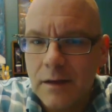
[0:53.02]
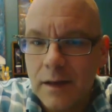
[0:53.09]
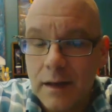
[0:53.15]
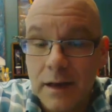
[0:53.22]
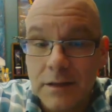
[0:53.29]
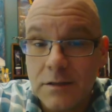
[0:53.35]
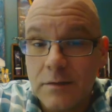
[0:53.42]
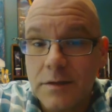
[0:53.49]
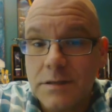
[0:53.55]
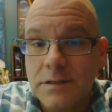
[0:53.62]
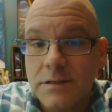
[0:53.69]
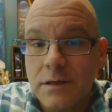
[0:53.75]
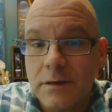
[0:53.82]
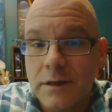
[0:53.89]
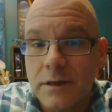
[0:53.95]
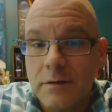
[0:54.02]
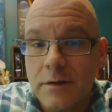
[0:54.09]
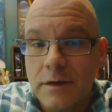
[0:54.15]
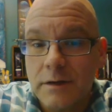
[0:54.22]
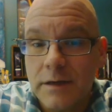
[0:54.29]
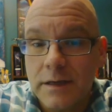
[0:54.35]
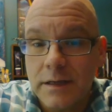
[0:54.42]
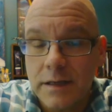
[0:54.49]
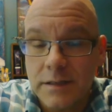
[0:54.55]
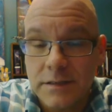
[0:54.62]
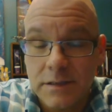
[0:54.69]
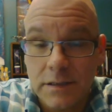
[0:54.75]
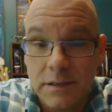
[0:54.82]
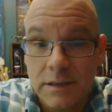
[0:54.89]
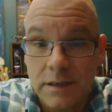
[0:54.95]
And I don't necessarily go out and
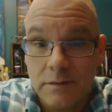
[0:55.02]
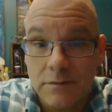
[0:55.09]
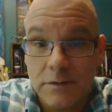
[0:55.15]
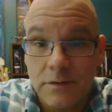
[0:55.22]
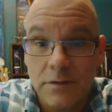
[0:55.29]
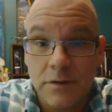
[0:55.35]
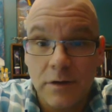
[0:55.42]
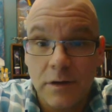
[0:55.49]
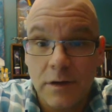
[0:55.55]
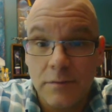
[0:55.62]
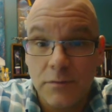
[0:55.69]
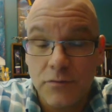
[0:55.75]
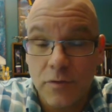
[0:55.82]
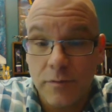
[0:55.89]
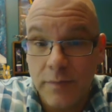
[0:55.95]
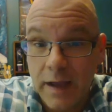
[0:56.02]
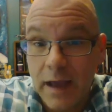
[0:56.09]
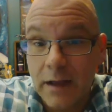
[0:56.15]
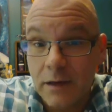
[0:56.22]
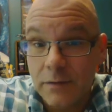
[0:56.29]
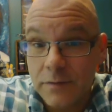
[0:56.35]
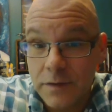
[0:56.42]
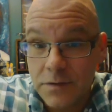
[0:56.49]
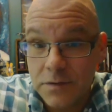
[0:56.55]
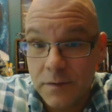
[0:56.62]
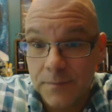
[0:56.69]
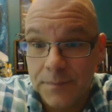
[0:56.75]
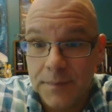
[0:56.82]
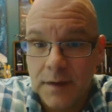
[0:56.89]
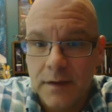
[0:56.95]
seek out dramatic
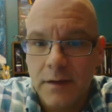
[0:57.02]
fiction